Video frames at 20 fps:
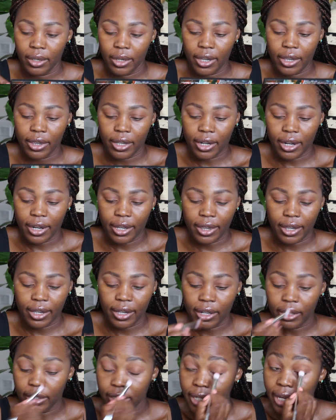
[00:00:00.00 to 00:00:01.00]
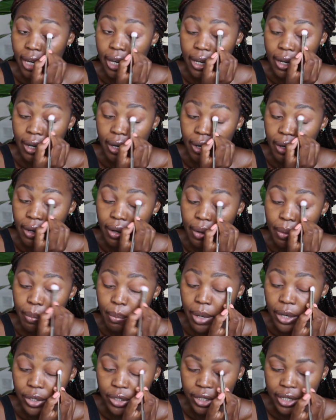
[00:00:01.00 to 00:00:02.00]
And then I think I'll take a
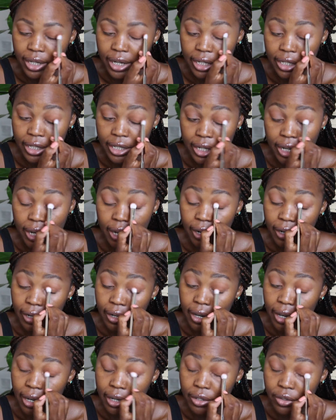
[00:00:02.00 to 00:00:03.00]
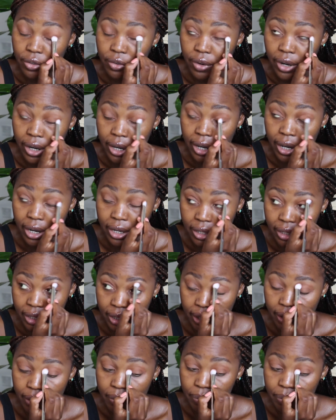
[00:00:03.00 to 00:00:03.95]
much lighter color and try and